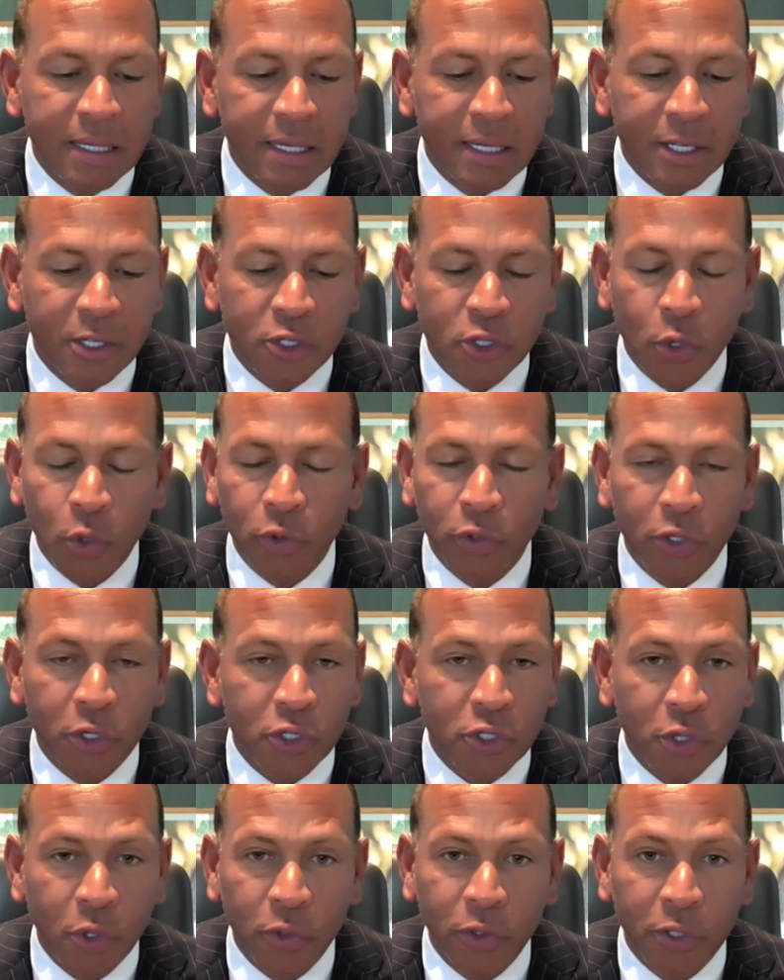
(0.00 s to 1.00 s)
shoulder to
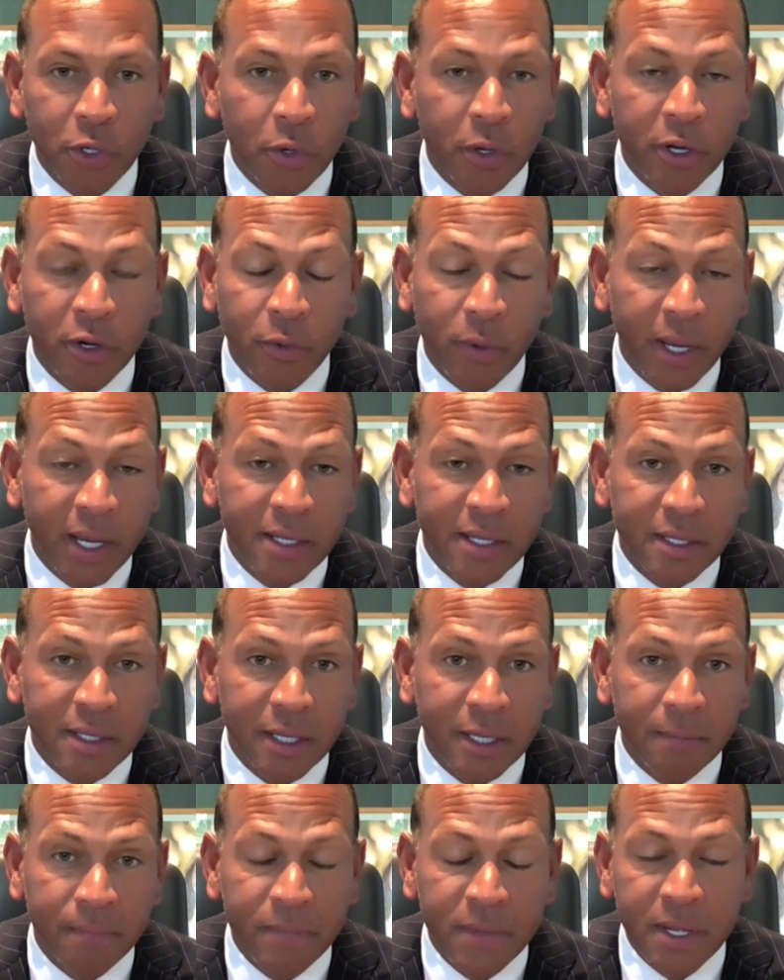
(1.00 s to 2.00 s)
shoulder going
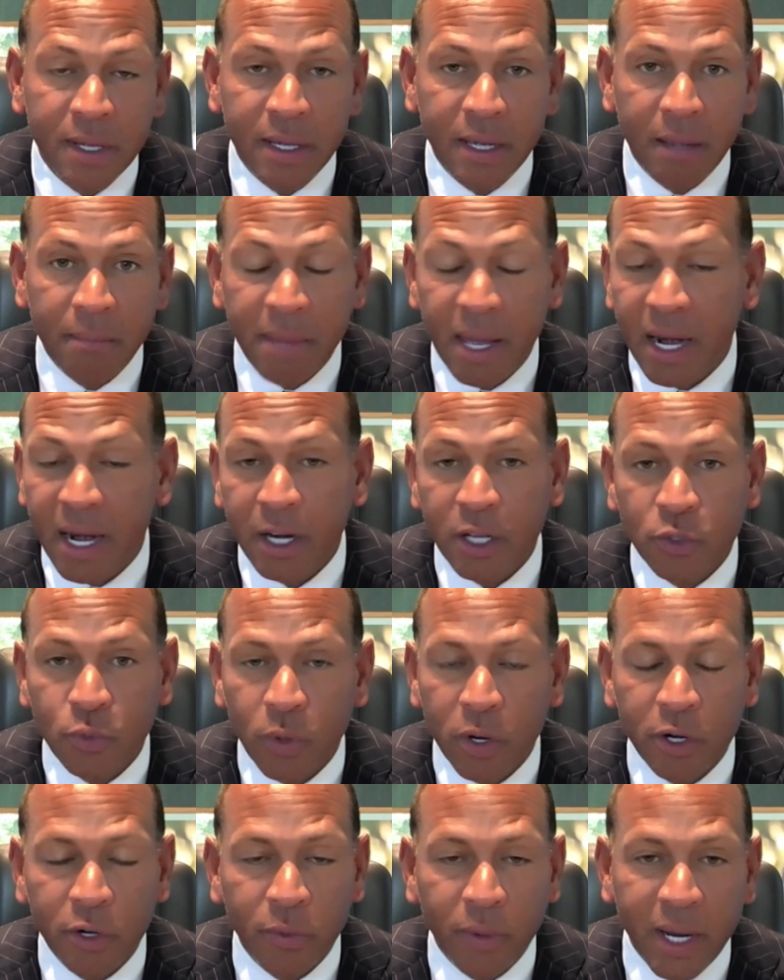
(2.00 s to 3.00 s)
crazy. Amenities
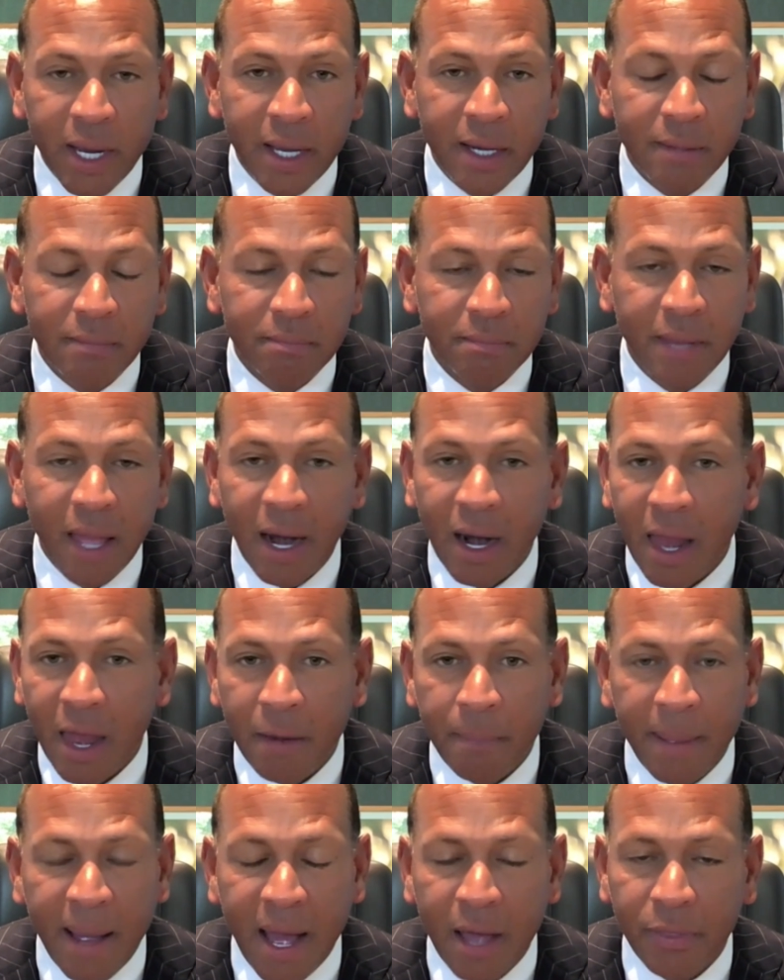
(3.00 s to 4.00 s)
weren't great, not a
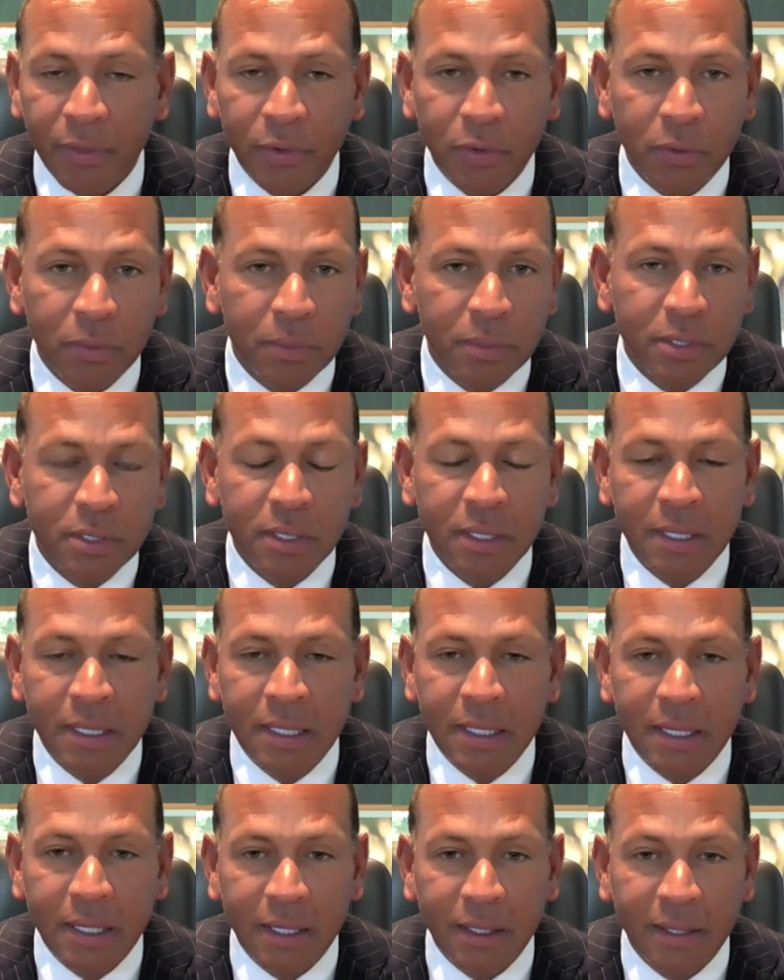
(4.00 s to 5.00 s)
lot of bathrooms,
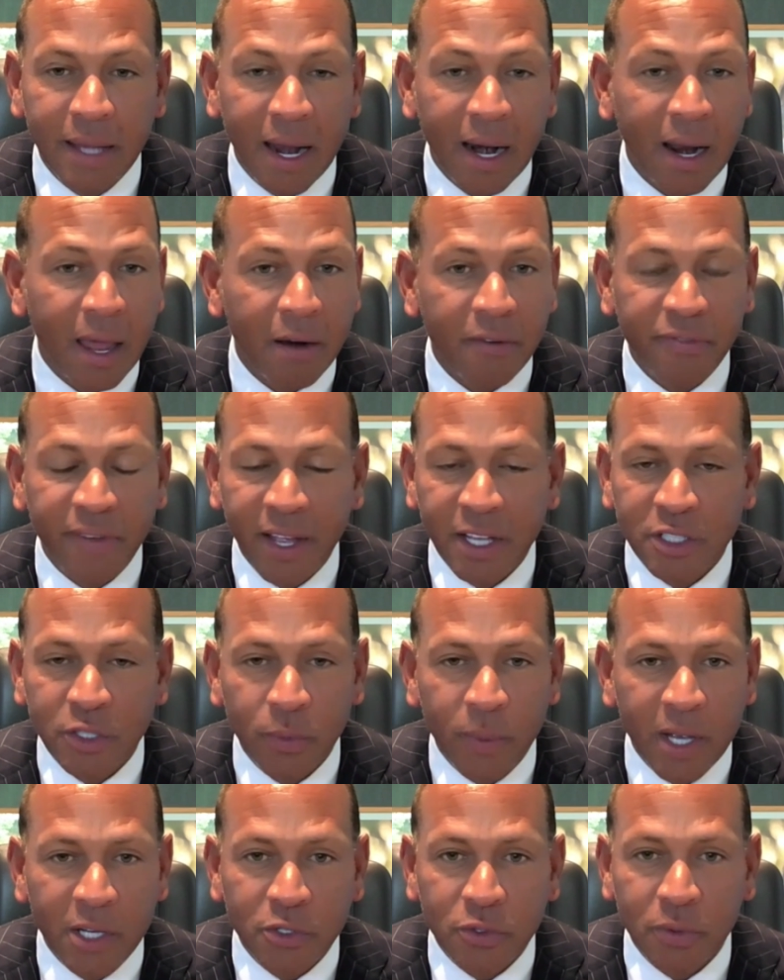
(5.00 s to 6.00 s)
not a lot of
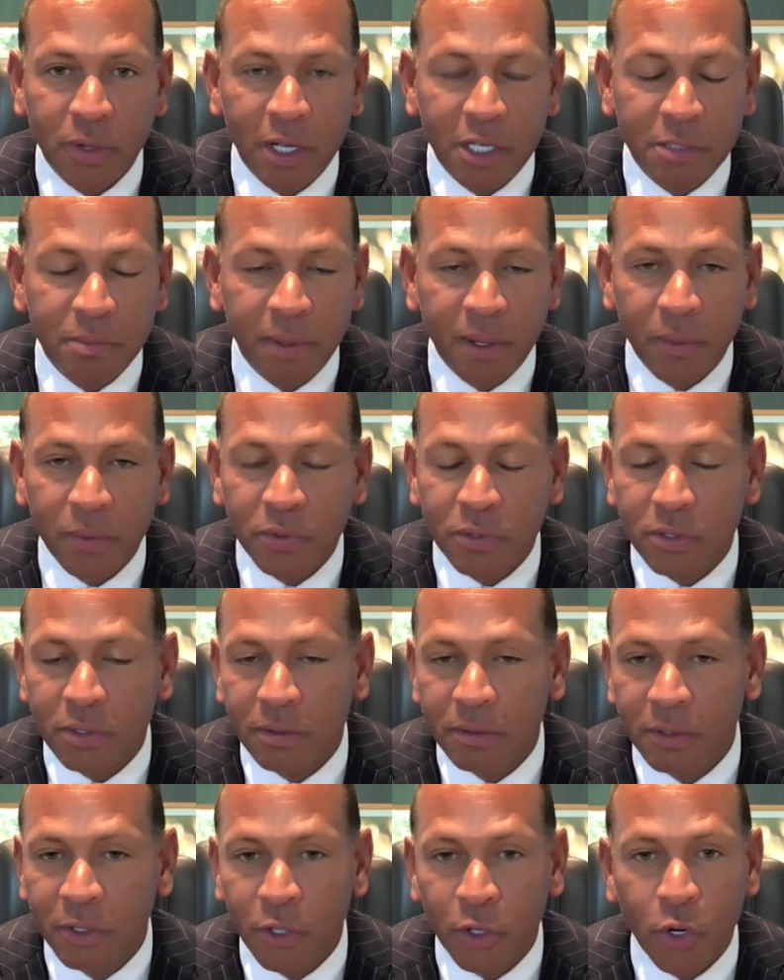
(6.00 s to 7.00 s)
fancy restaurants, but it
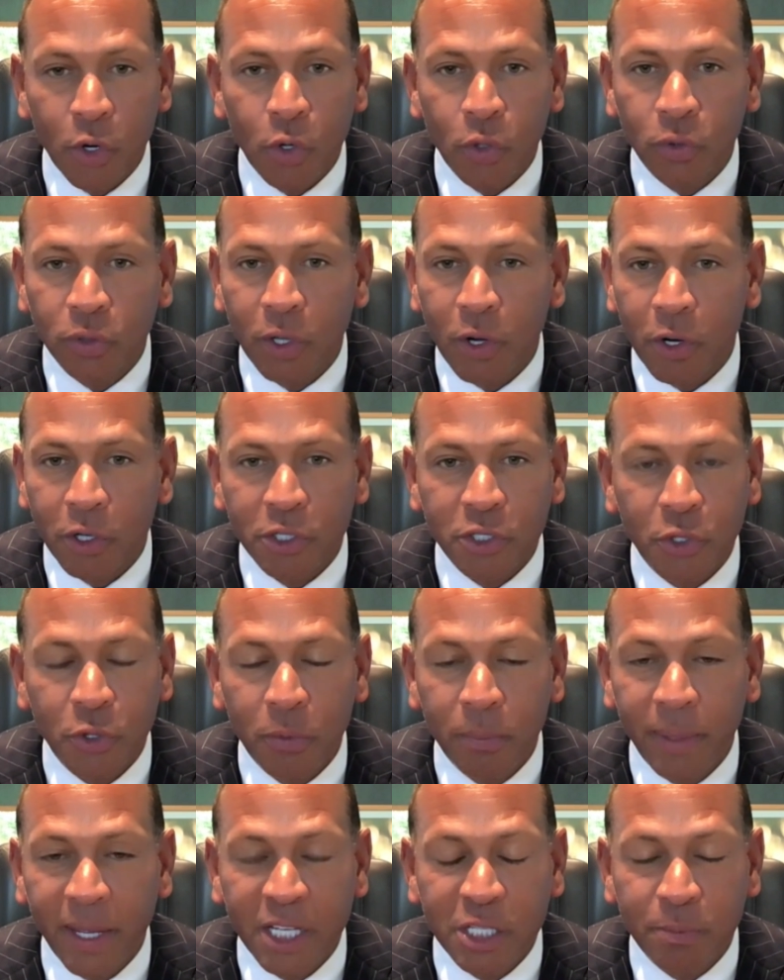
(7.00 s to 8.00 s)
was good old hard
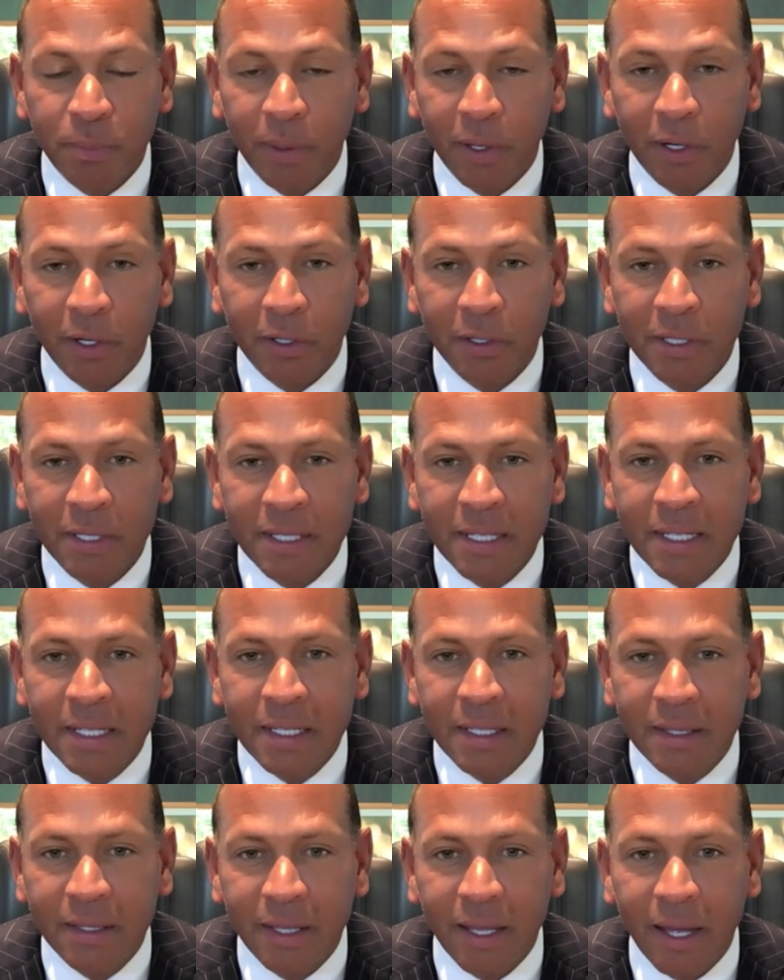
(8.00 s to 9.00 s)
school baseball
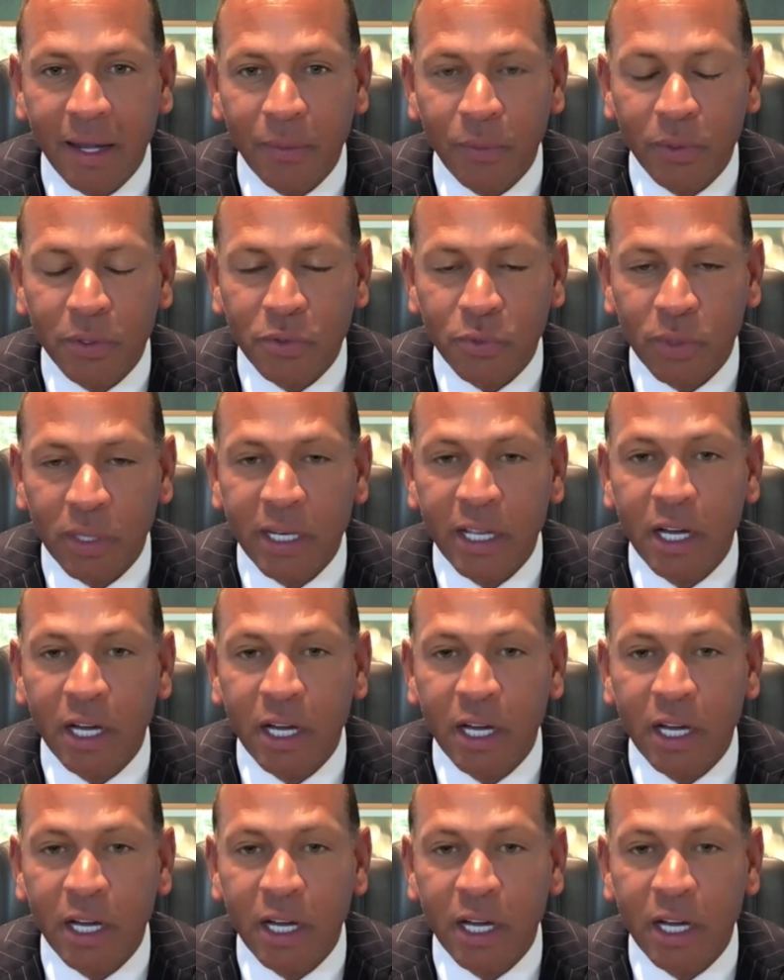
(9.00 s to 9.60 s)
that it was really